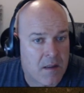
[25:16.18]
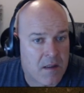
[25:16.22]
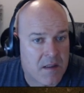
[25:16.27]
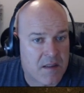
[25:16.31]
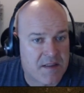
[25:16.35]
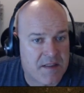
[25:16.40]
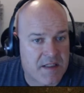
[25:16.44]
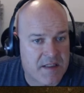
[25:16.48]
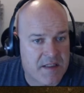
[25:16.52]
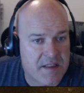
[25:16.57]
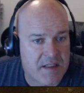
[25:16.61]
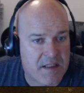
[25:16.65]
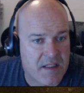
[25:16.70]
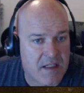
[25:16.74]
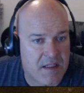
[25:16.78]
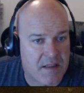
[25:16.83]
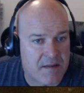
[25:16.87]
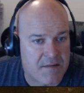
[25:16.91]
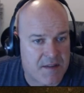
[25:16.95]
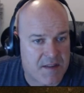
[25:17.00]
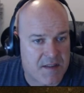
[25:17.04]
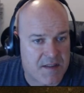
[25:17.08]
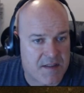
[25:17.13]
Because this is going
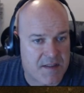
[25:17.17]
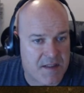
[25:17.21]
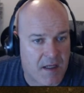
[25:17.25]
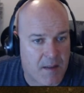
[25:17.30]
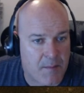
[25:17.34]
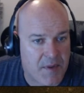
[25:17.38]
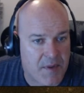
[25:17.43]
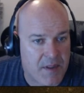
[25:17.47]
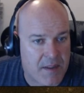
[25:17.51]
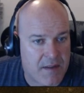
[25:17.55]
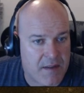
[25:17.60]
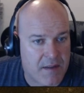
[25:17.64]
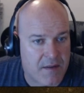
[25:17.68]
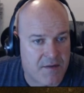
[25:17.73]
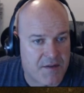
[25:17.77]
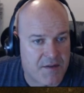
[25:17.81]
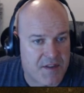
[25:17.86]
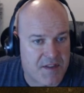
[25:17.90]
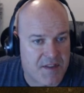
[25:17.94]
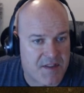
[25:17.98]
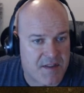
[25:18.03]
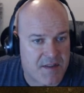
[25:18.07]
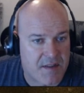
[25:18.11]
to just dump it. It'll
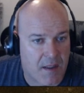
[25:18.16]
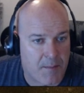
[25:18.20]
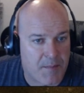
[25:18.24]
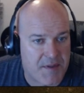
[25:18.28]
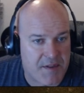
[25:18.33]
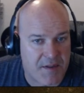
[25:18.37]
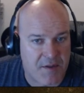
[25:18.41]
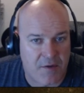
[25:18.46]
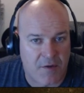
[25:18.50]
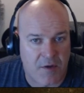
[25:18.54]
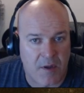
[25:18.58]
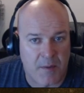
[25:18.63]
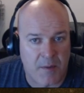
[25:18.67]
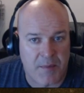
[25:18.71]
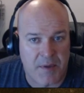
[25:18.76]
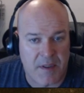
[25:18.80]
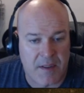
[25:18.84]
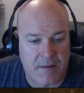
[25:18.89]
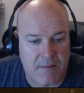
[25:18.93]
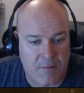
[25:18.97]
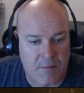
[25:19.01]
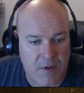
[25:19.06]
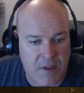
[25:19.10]
just dump it to
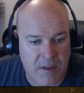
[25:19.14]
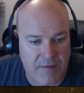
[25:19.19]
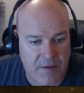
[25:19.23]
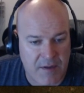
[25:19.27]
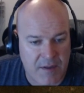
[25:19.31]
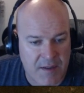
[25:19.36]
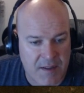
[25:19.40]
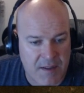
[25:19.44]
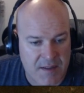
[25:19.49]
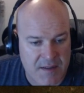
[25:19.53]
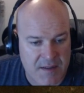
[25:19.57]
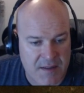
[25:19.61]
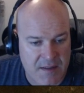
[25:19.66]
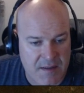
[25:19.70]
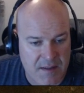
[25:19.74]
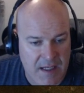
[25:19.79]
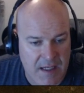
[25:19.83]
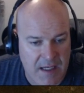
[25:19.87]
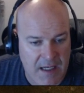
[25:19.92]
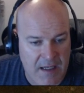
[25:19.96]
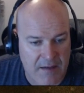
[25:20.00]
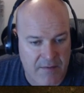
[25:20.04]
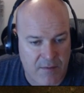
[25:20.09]
Crumpet, whatever it doesn't
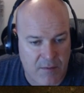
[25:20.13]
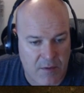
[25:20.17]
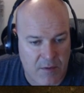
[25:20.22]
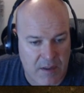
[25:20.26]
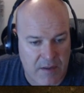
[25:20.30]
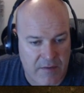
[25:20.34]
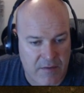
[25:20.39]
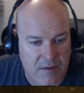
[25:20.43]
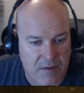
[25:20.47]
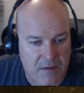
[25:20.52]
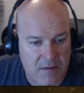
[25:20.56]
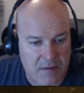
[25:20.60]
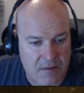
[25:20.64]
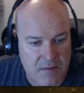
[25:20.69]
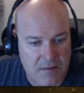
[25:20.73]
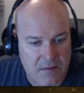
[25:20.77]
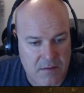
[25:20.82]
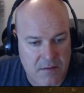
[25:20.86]
have or whatever.